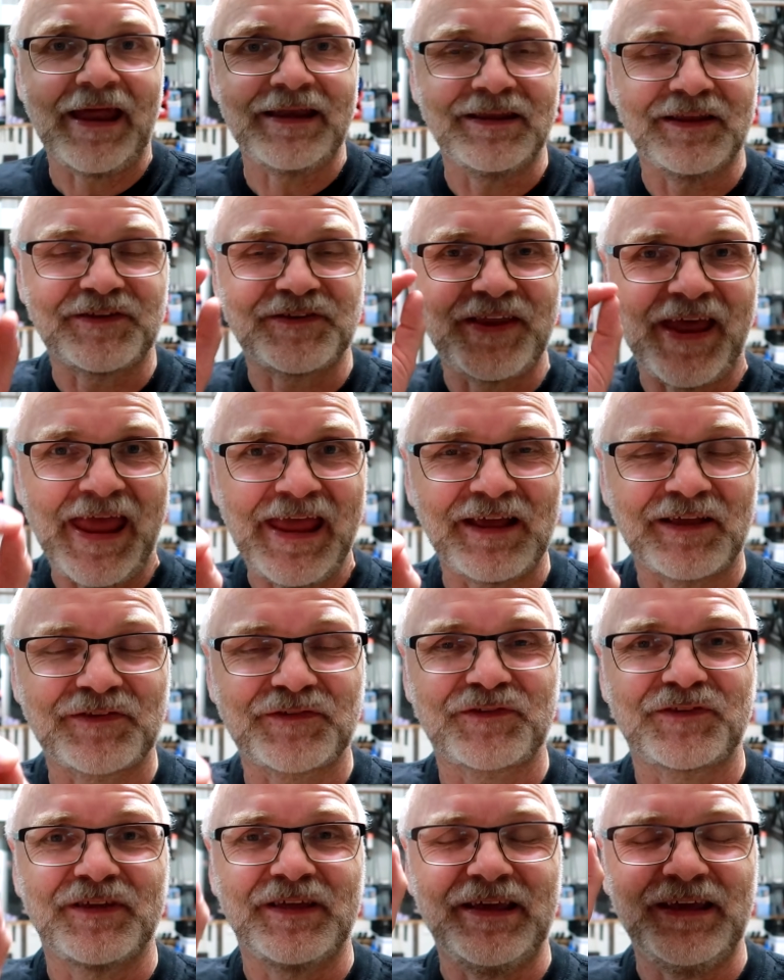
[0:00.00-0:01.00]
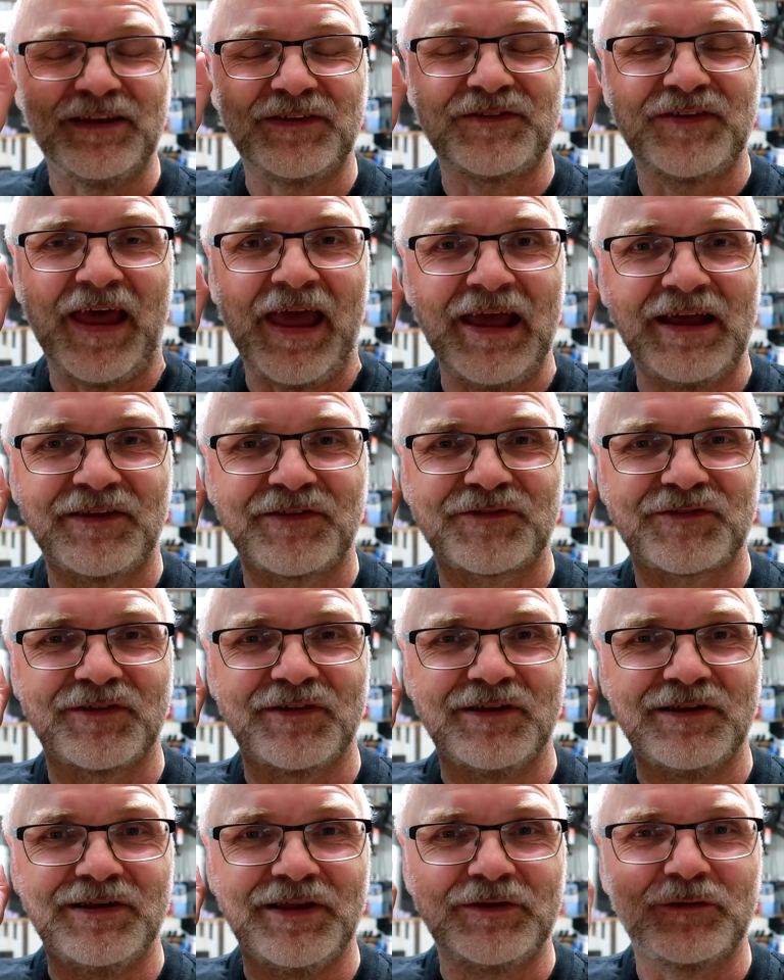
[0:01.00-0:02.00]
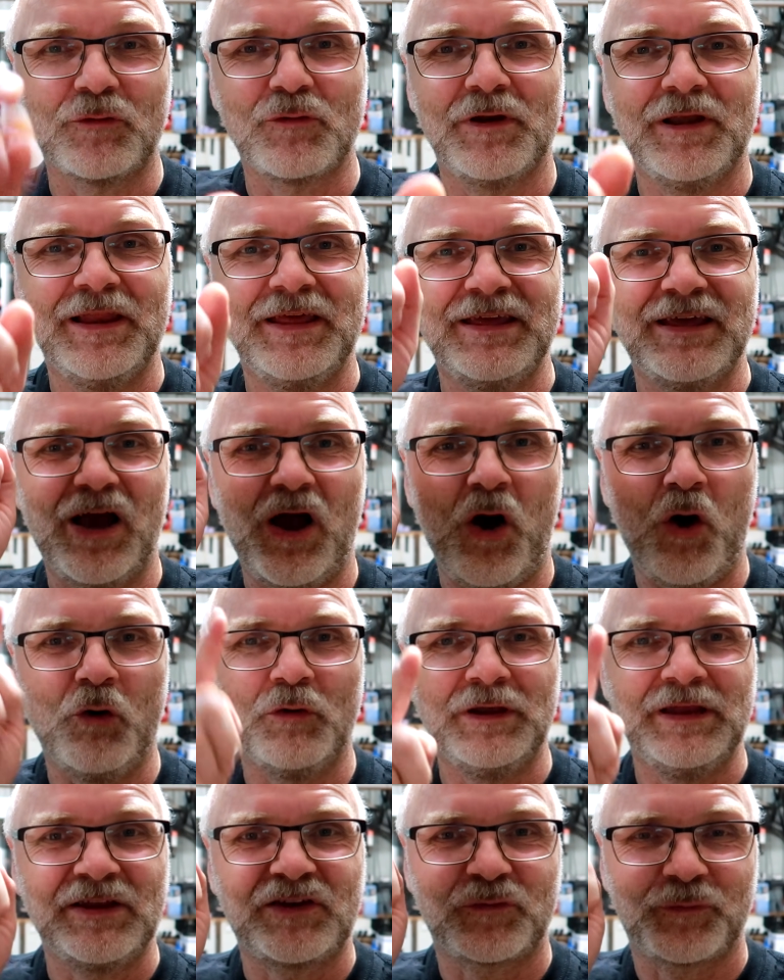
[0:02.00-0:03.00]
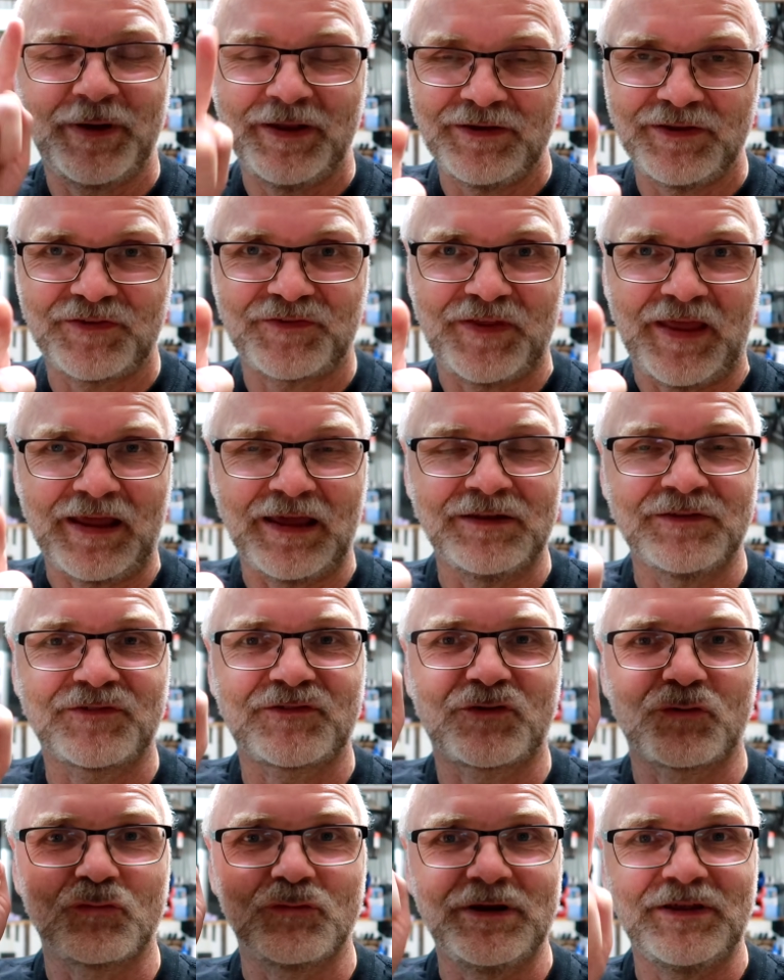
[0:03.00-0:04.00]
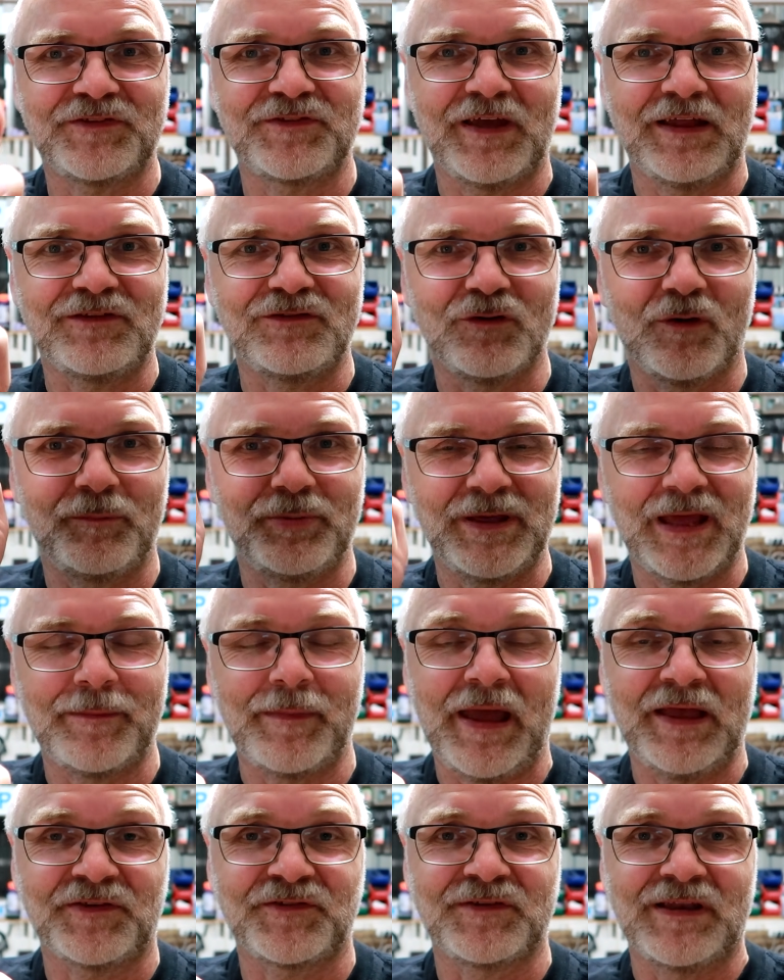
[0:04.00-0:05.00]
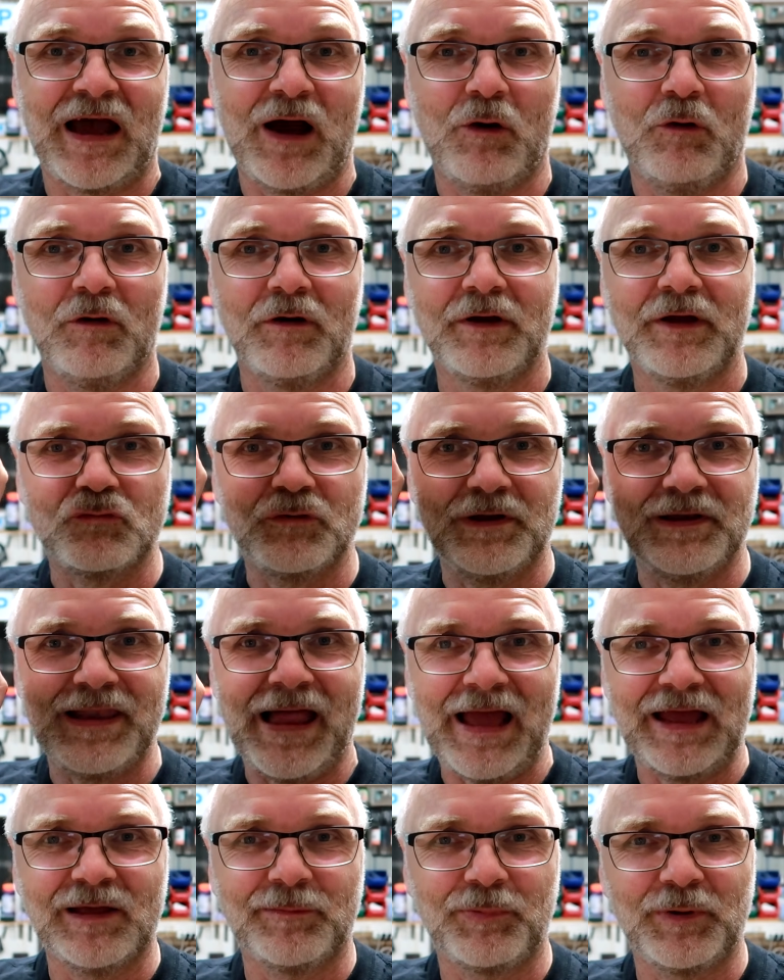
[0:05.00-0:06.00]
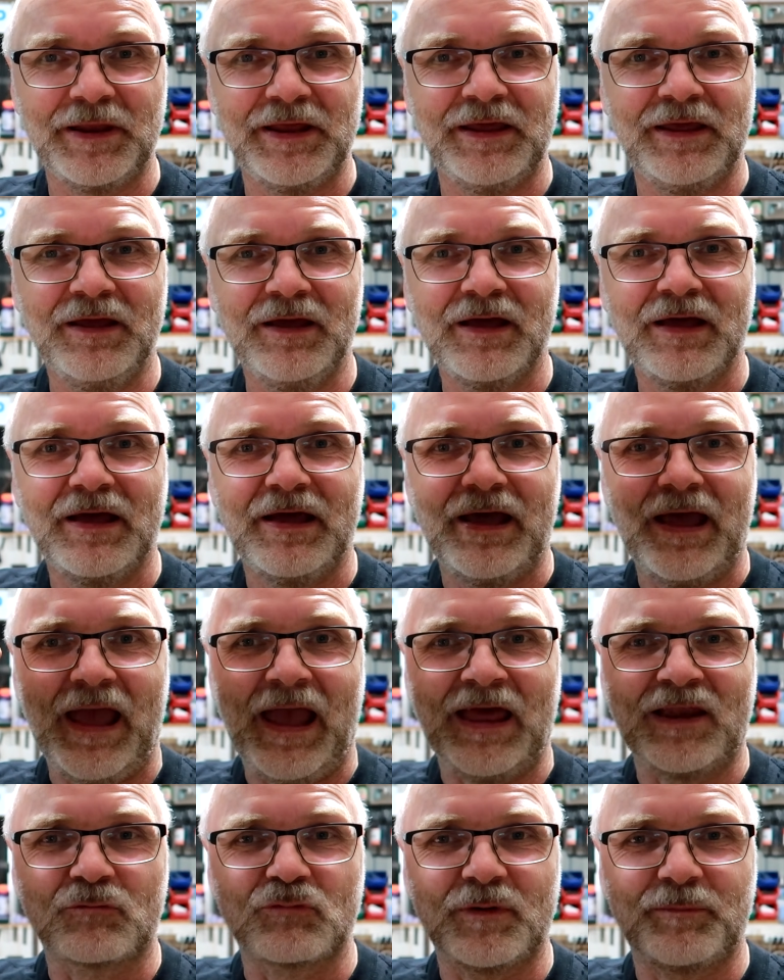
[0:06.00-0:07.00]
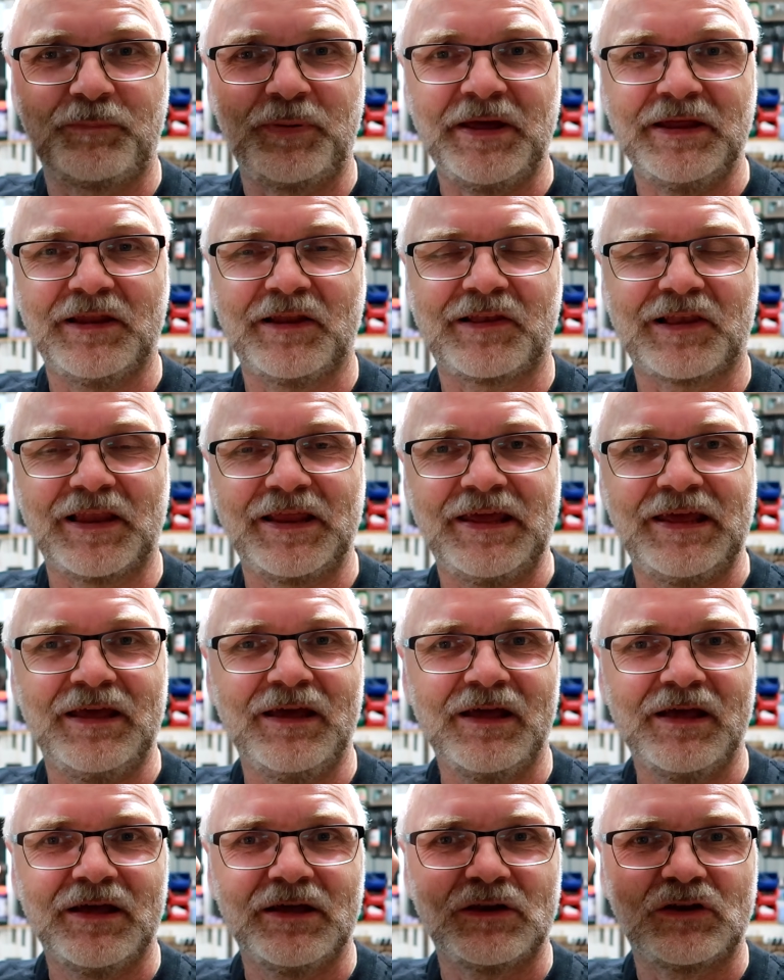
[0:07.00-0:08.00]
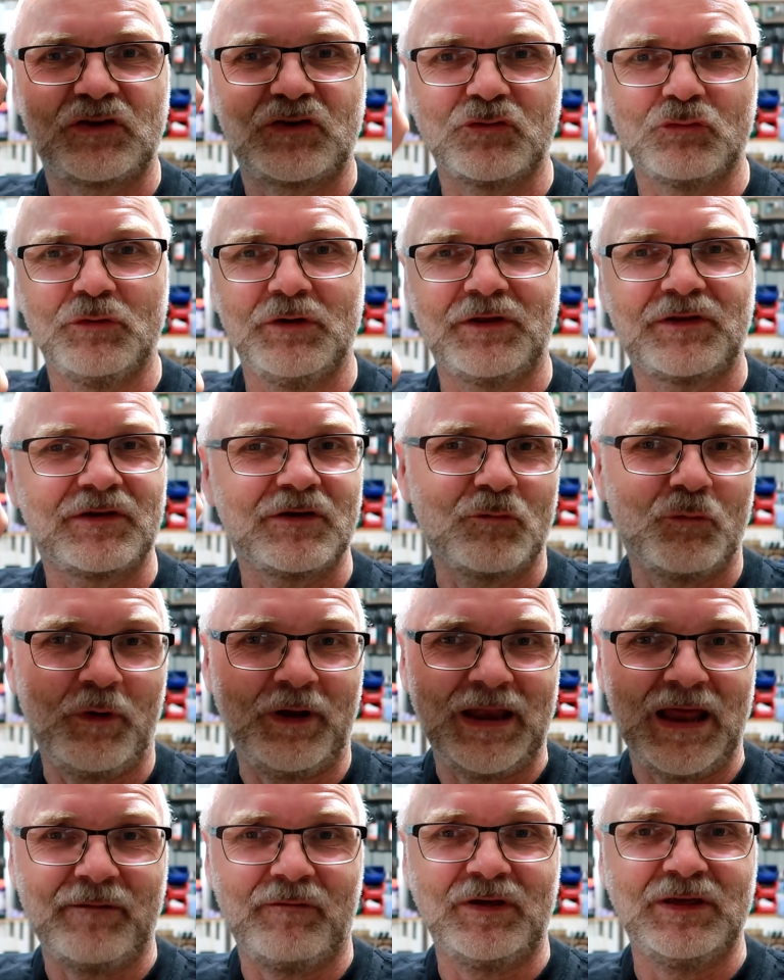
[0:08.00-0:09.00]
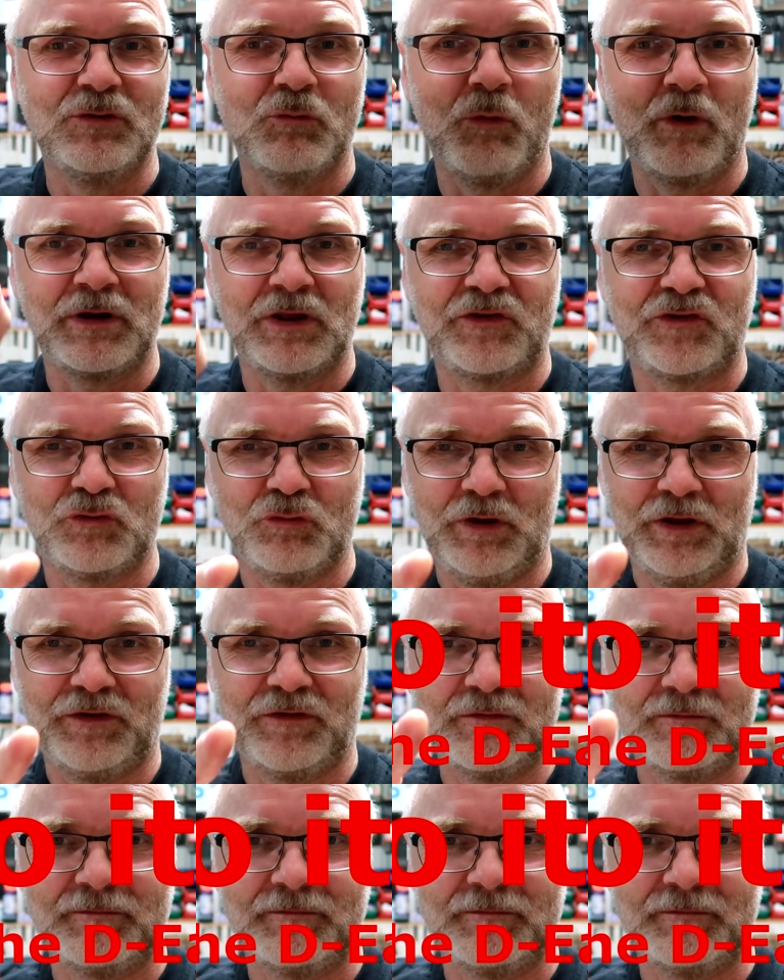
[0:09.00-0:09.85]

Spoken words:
And it takes literally only 20 seconds to reset your BMS now. Reliably and repeatedly. Do it whenever you want to do it.